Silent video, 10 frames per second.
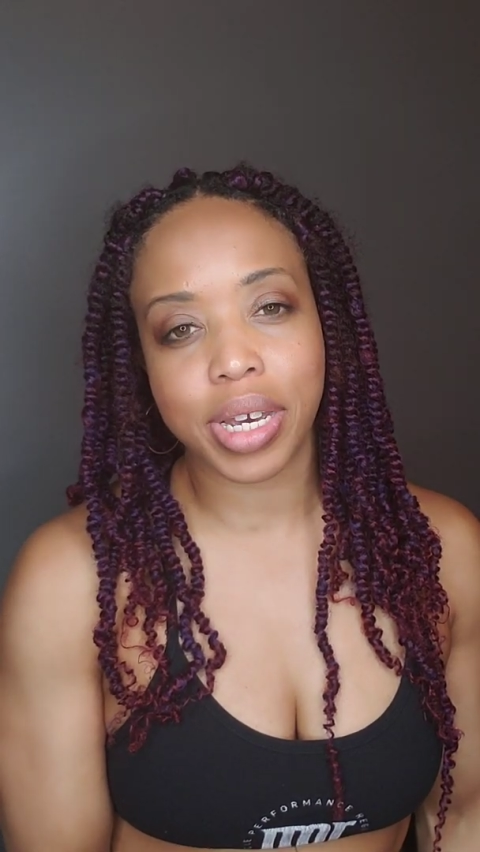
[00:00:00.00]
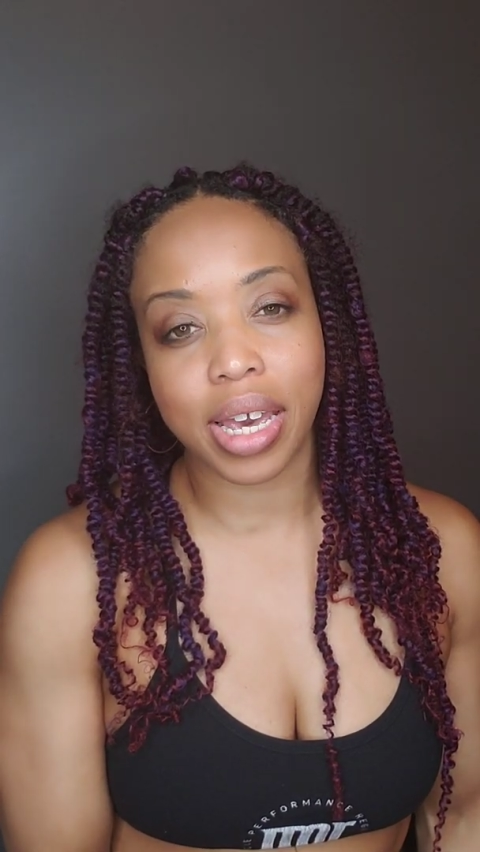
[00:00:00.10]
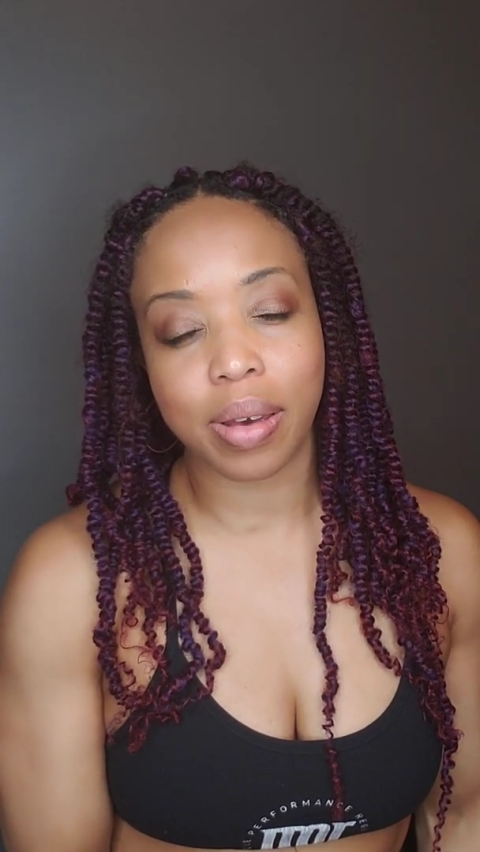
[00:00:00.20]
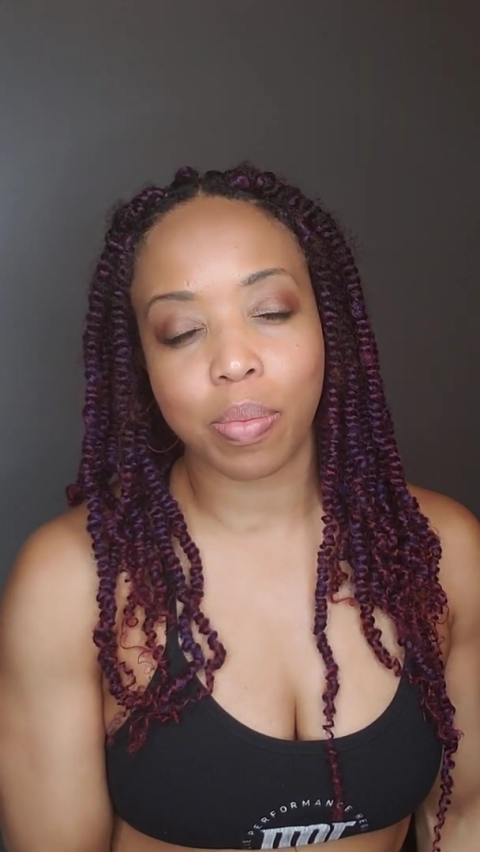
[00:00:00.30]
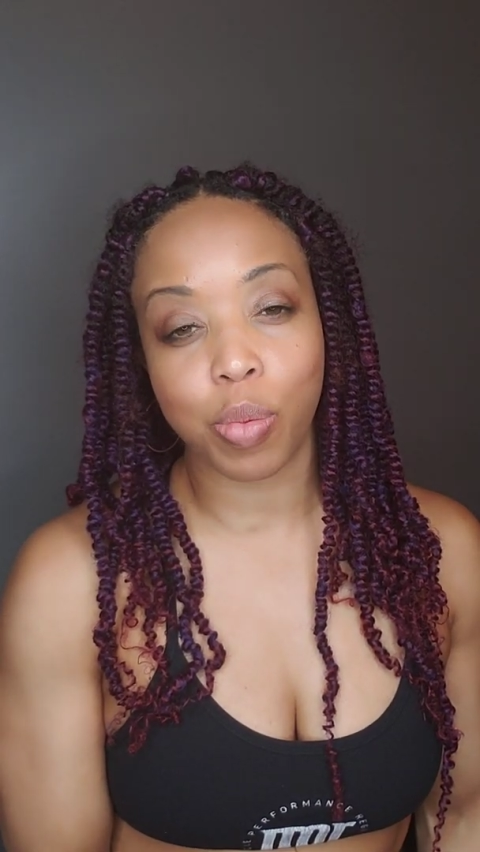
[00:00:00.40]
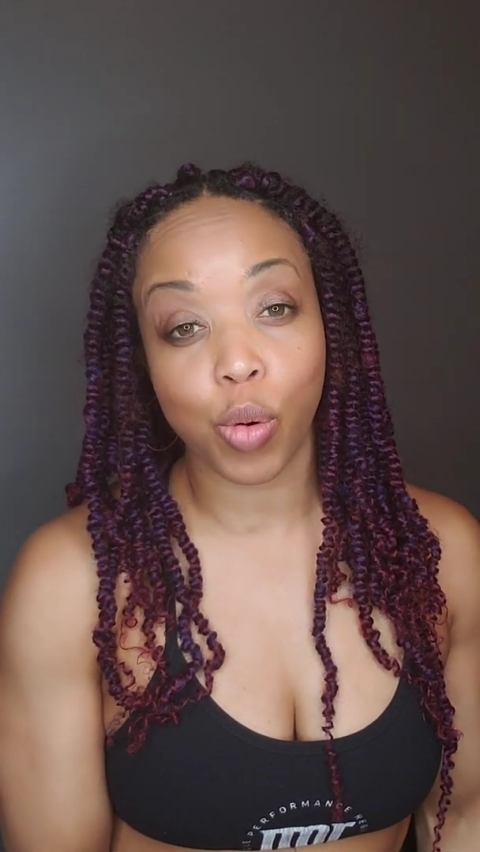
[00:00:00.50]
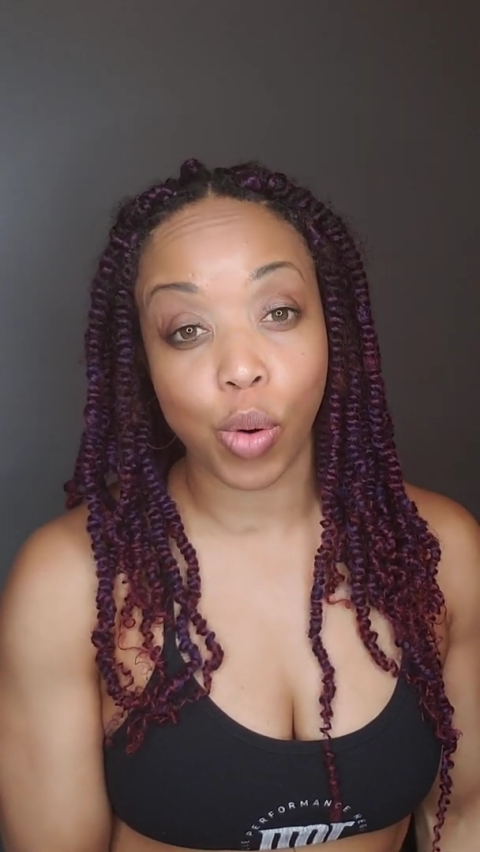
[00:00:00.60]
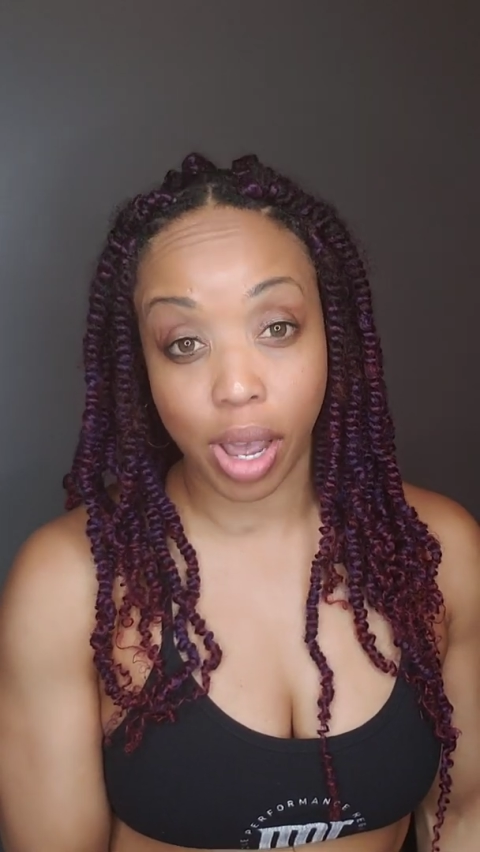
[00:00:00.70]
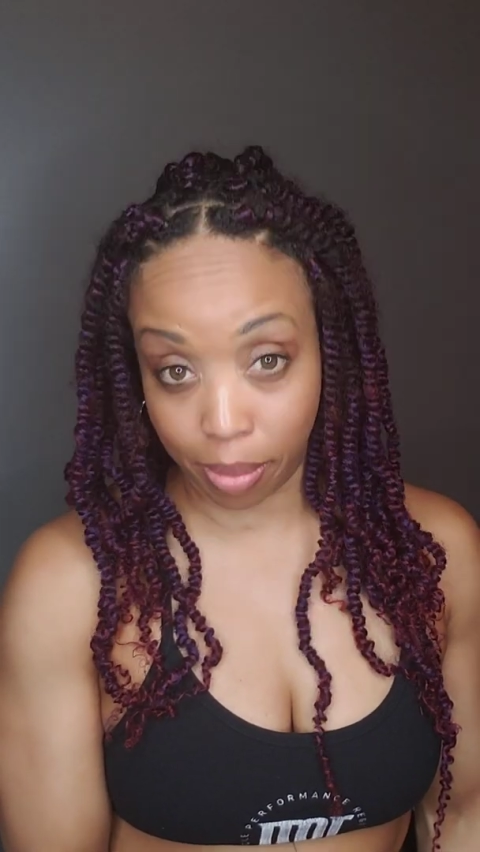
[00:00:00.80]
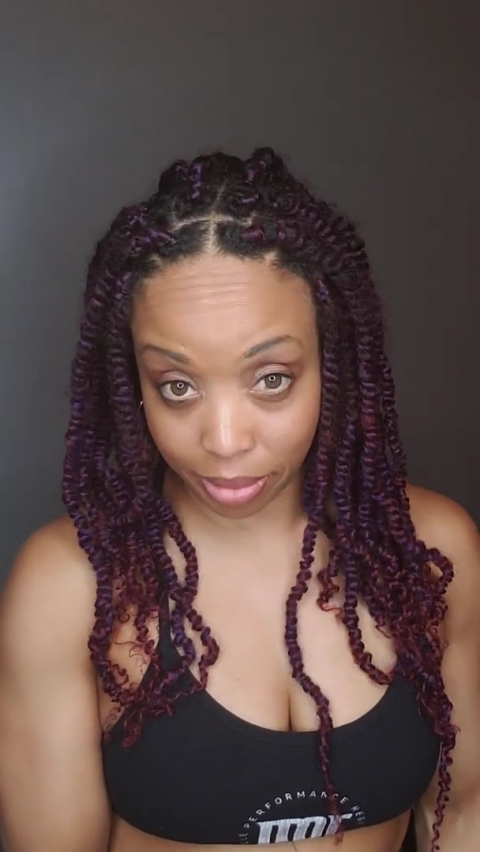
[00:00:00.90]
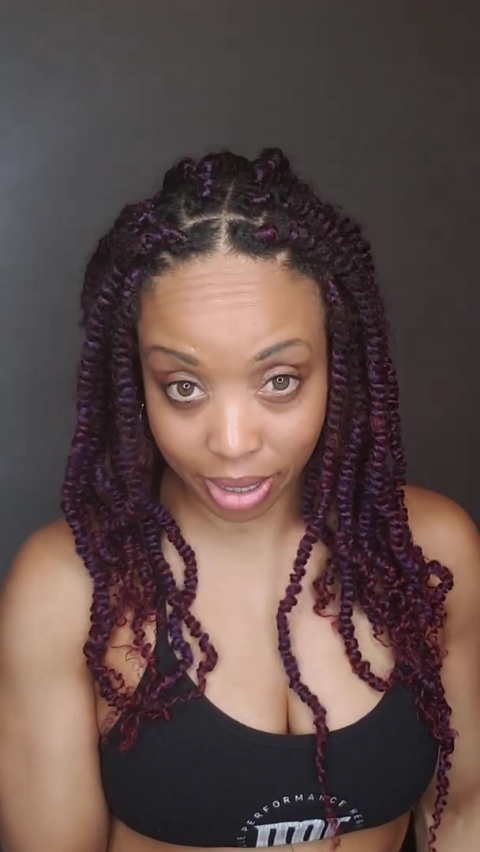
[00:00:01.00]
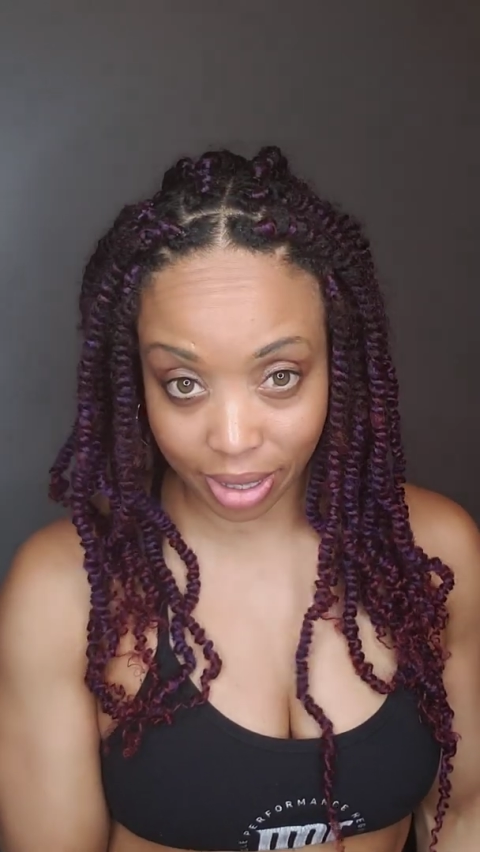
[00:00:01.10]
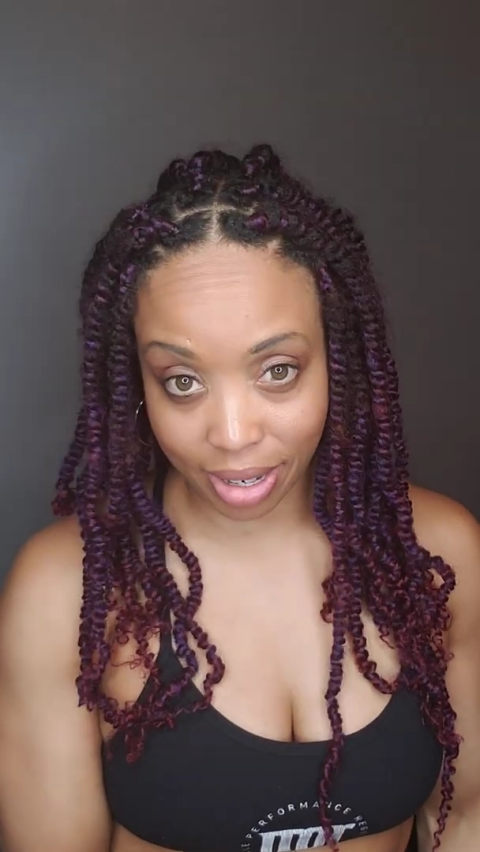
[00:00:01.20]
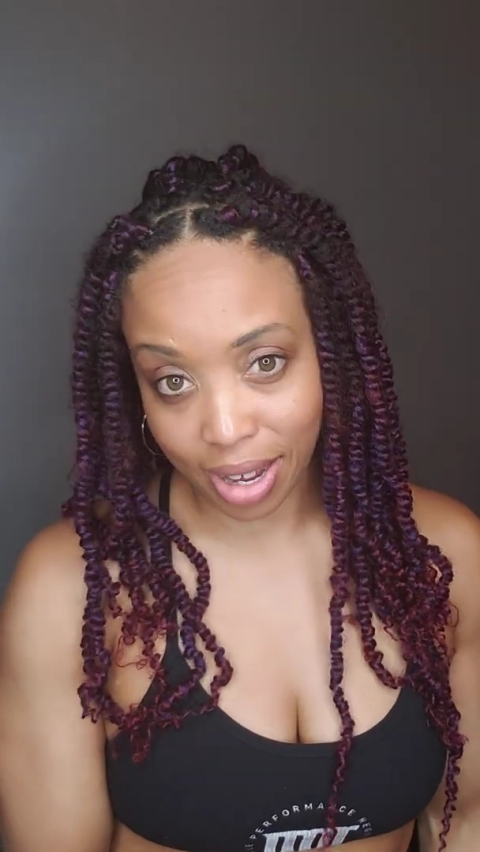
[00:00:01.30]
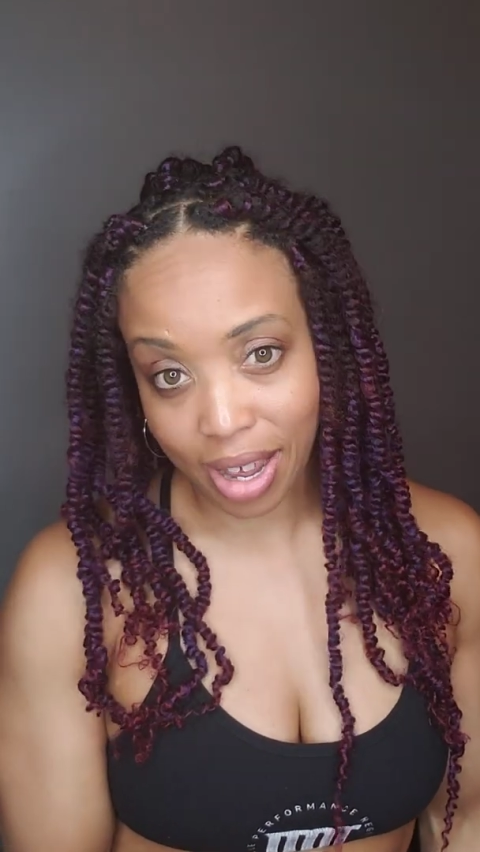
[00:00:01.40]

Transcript: get prepped